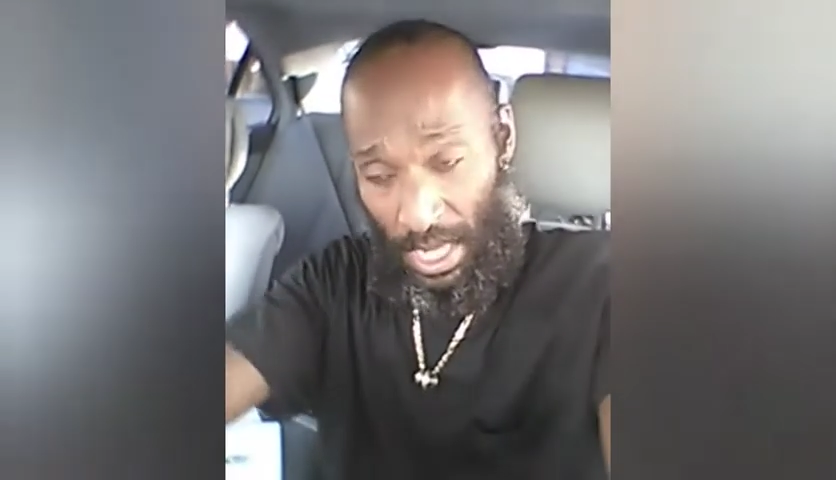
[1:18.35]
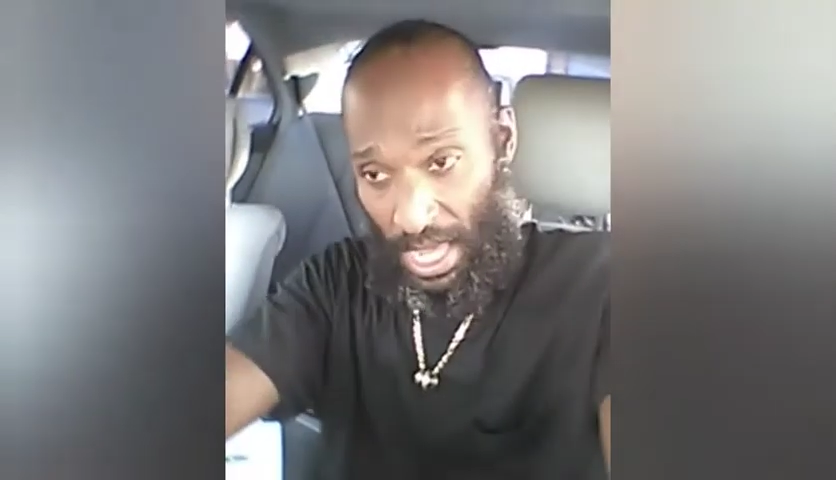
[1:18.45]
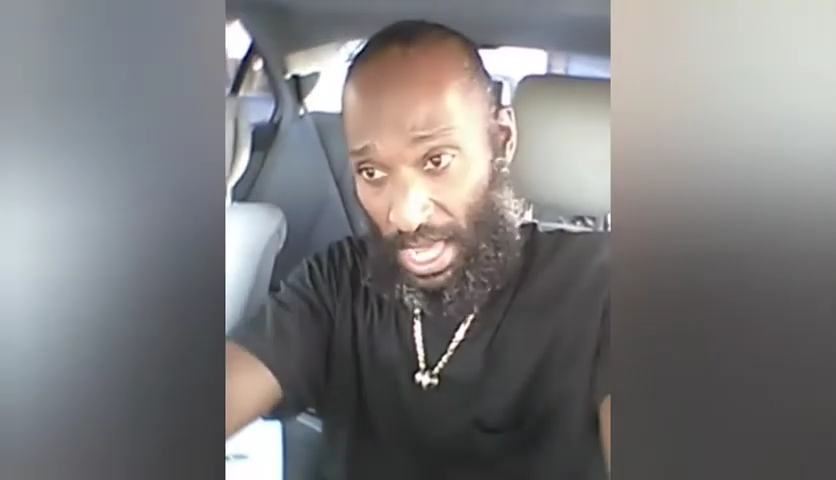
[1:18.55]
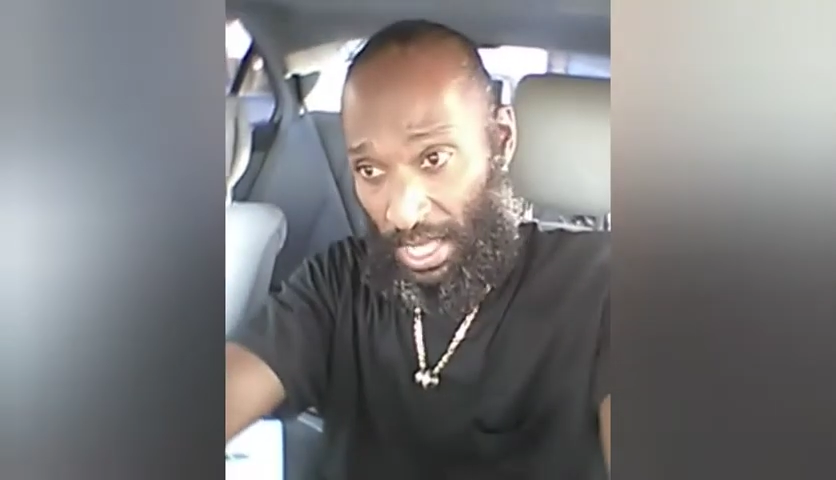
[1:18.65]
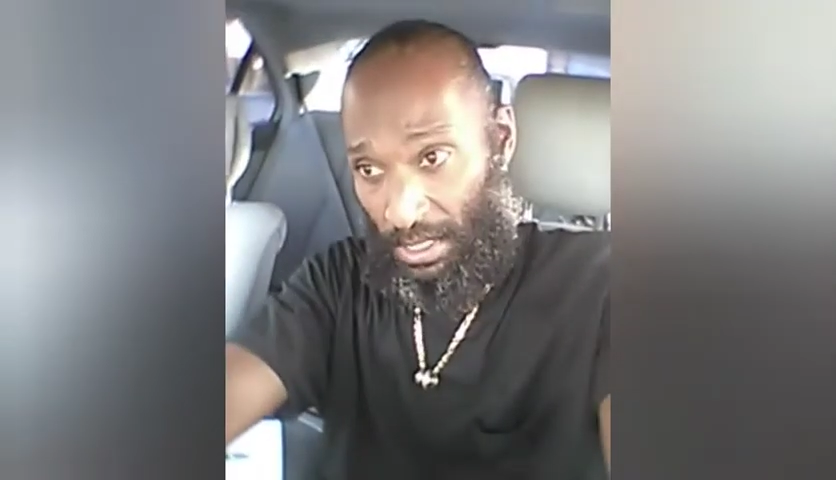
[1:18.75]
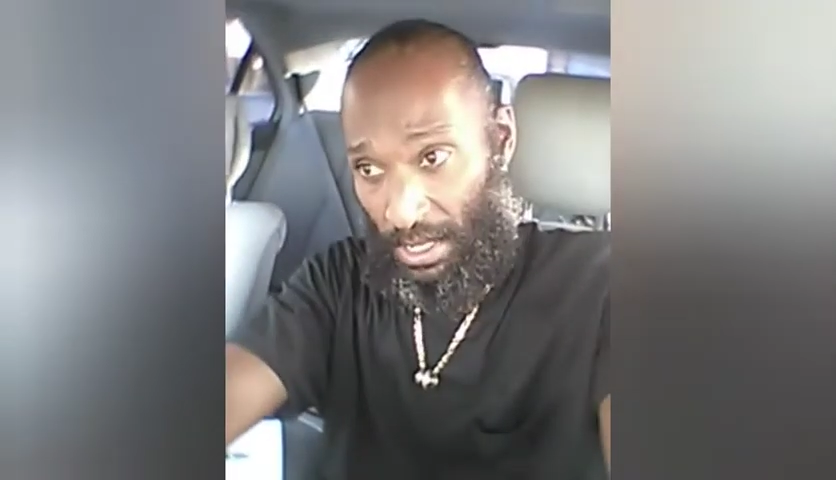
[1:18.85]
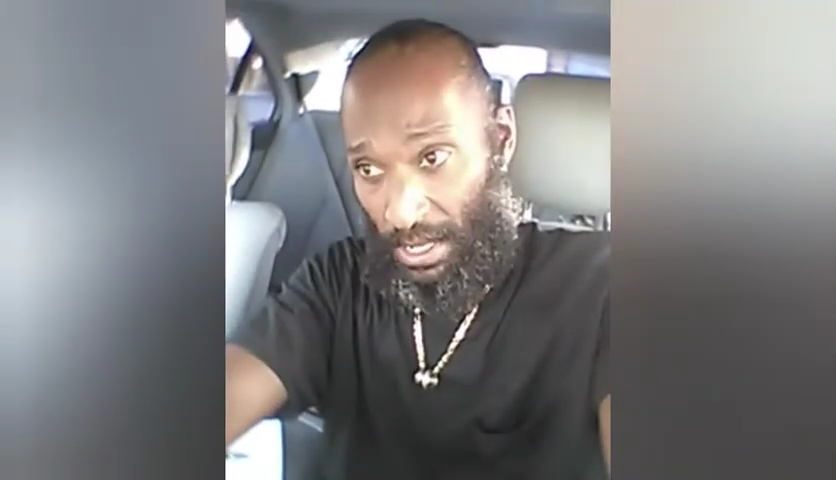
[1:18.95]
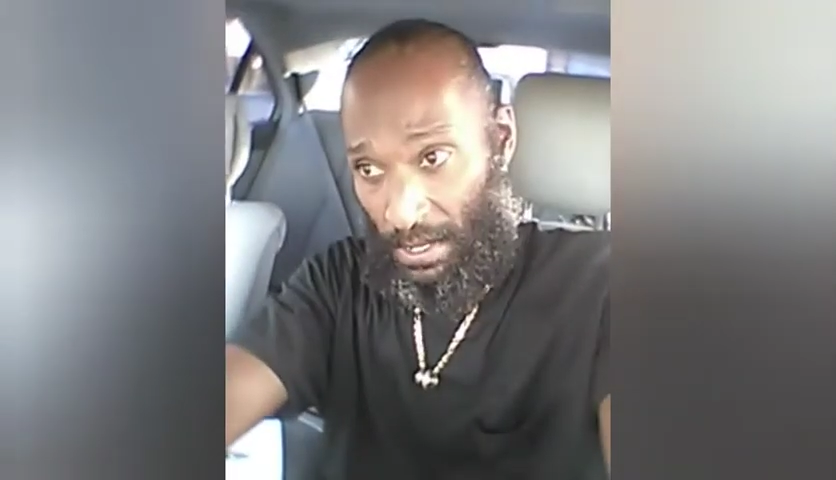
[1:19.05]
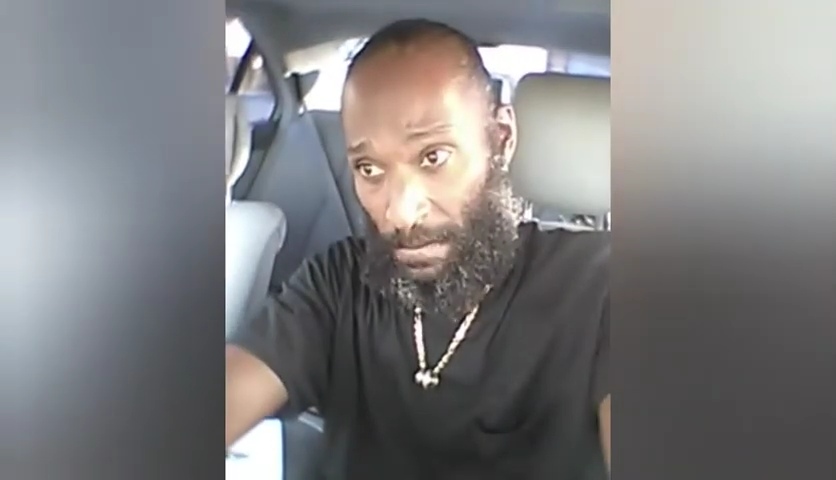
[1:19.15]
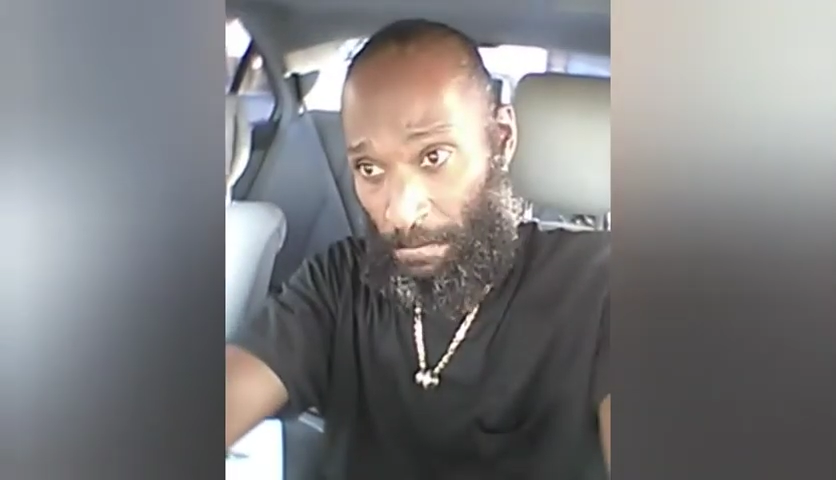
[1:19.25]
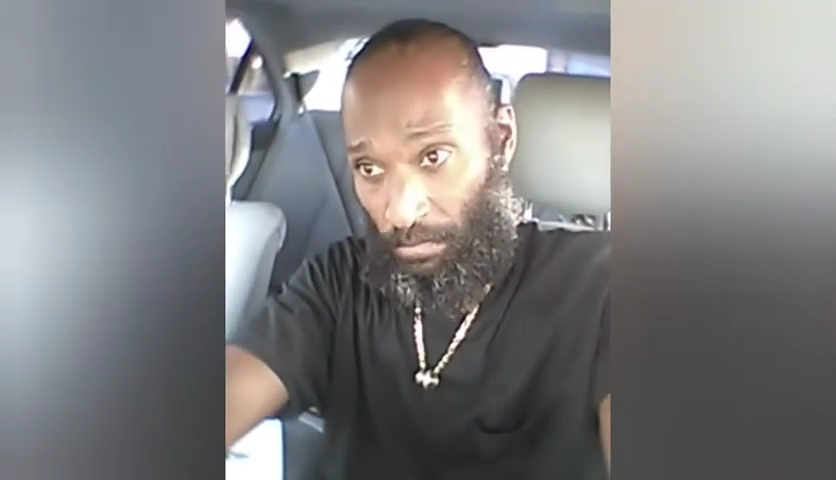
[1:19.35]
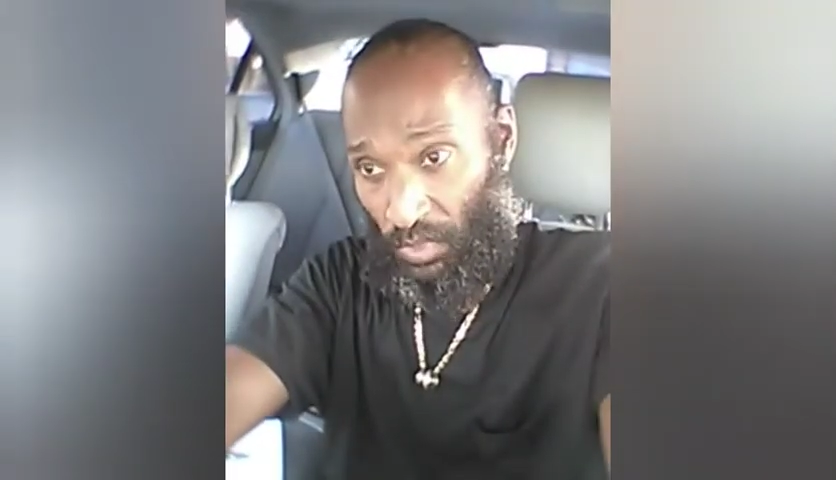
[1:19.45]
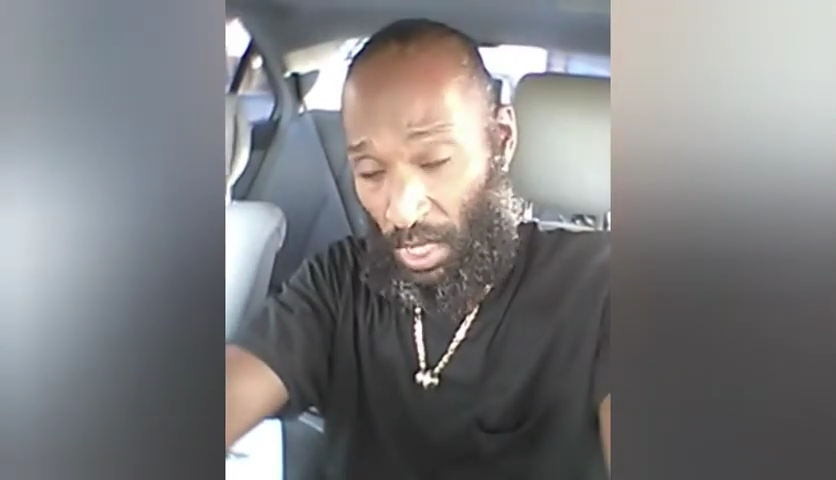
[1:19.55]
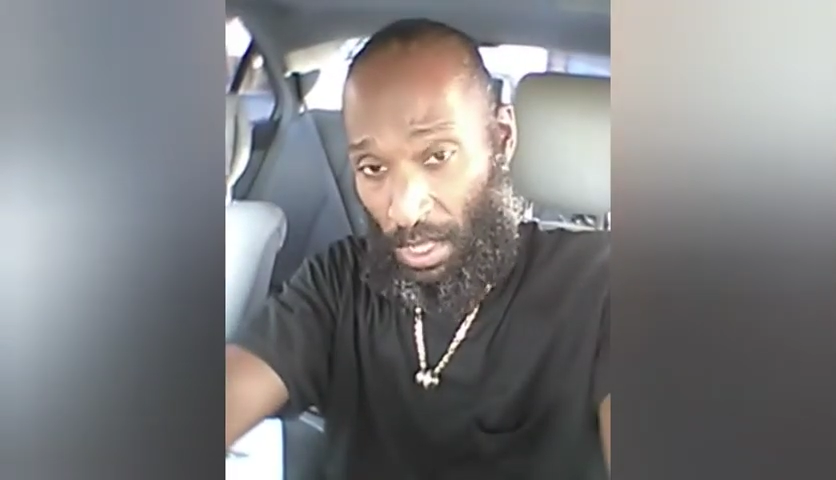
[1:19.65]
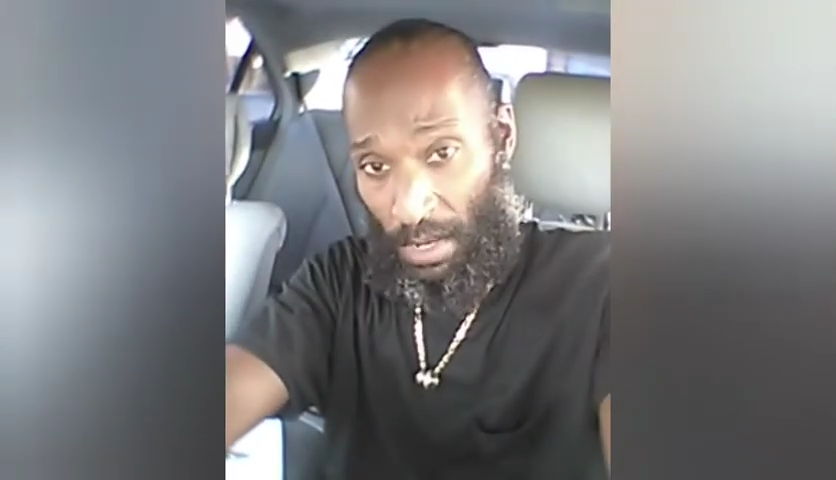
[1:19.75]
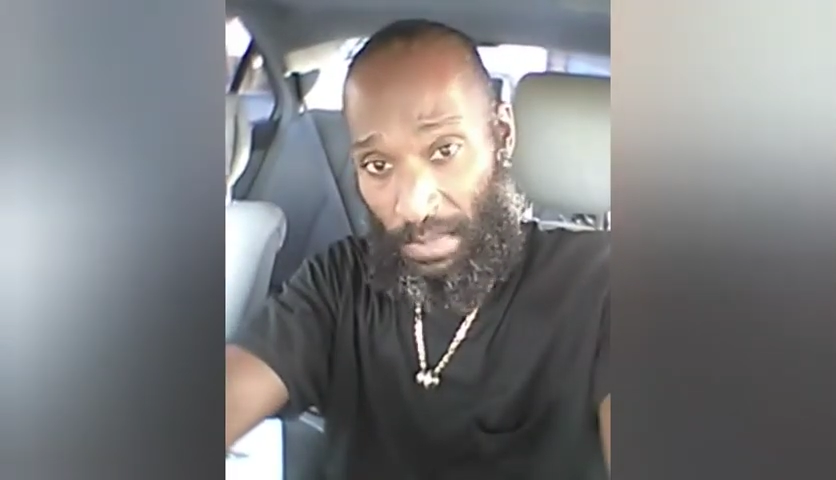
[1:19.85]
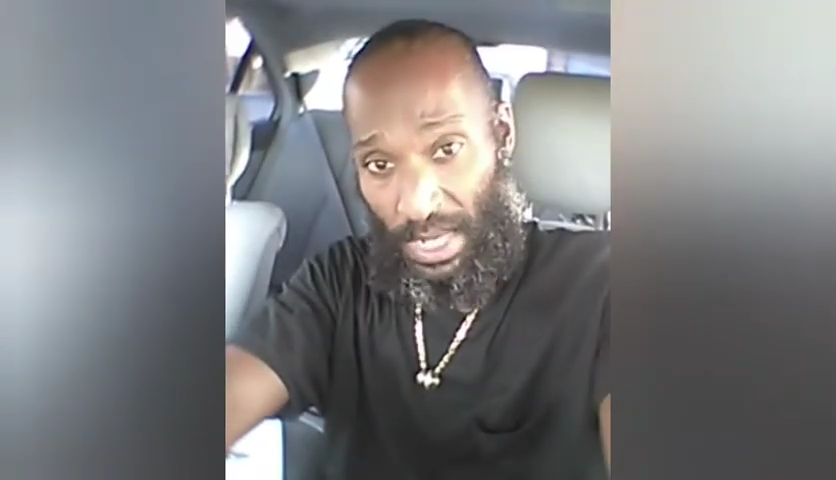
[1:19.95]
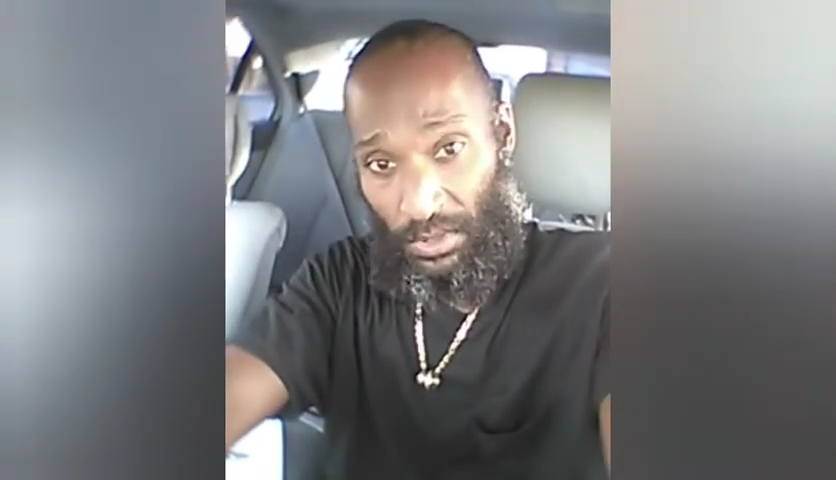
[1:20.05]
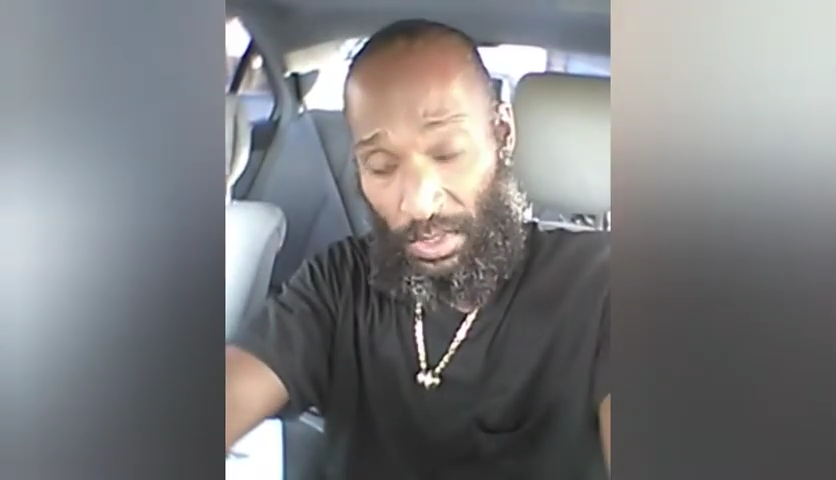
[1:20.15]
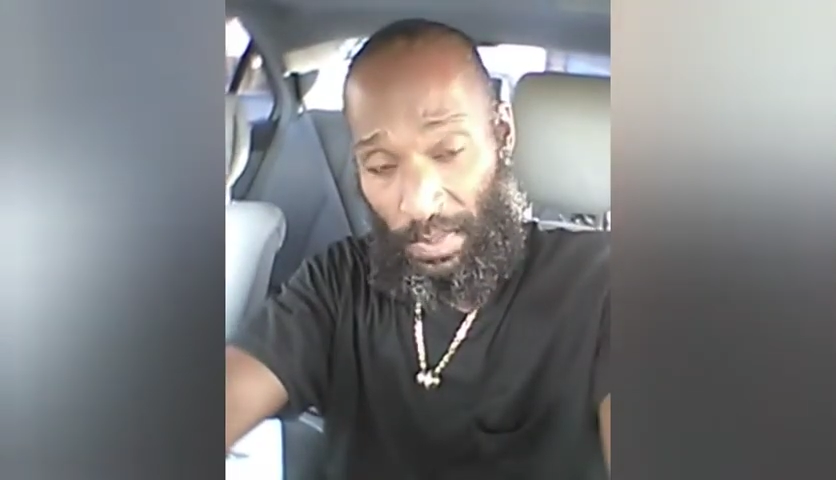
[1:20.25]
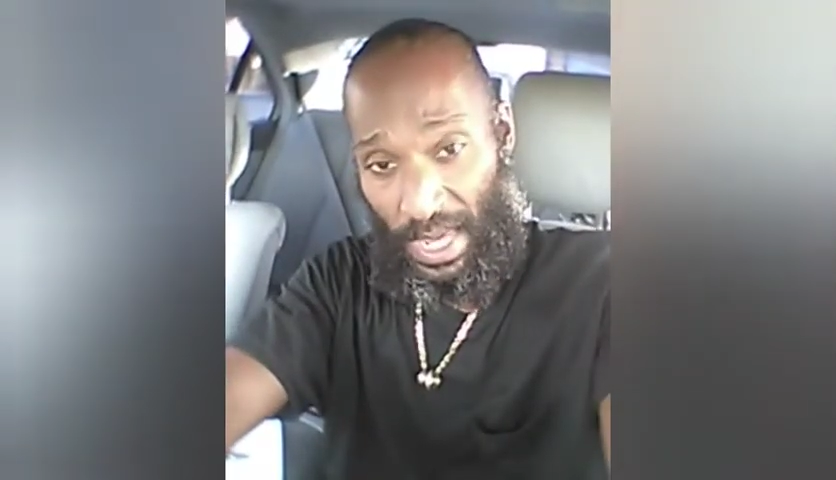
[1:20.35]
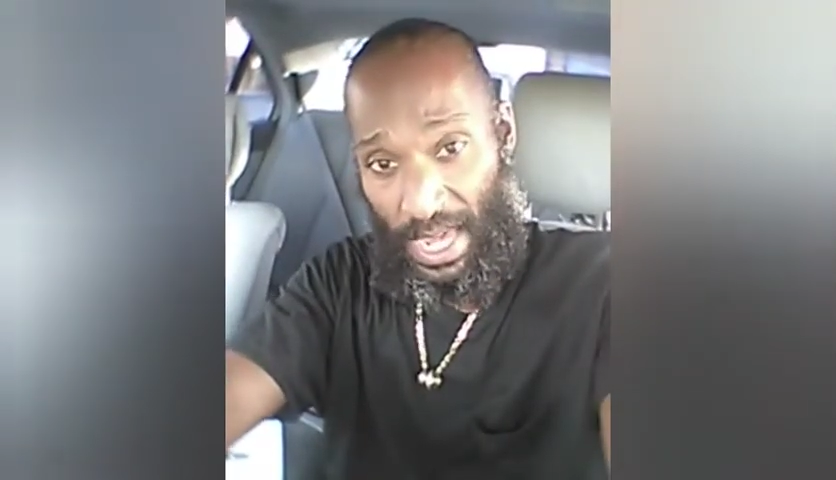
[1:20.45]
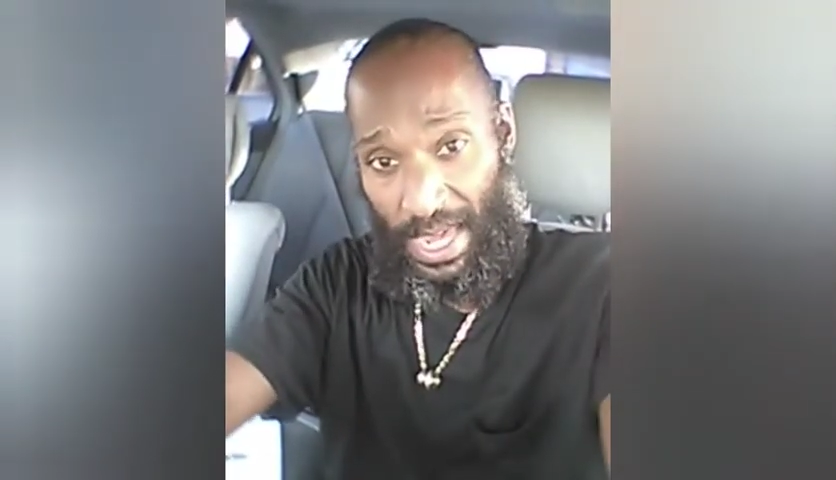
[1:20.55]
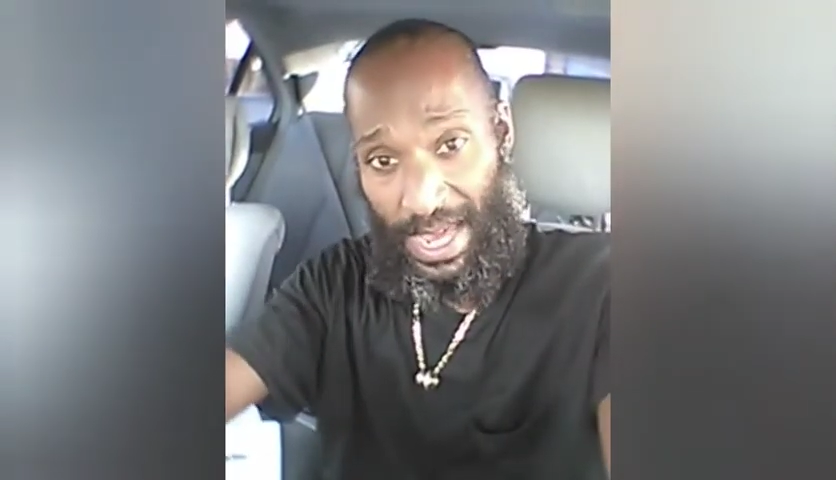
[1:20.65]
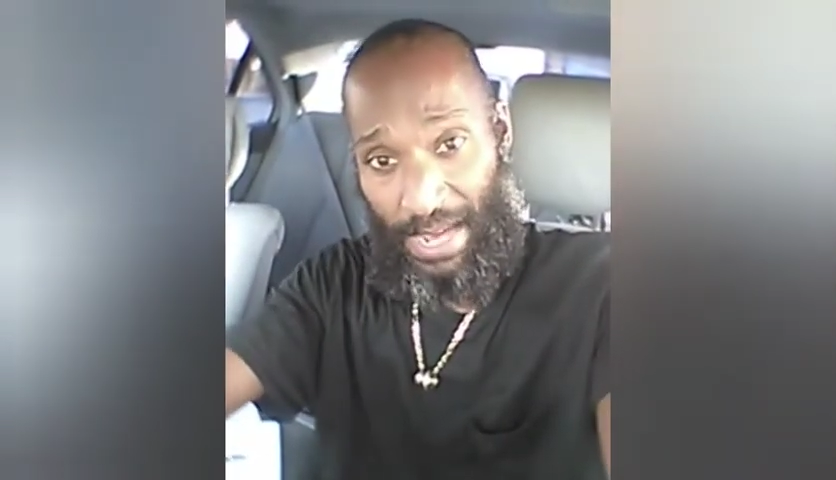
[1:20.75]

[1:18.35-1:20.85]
and um, all our bills are paid.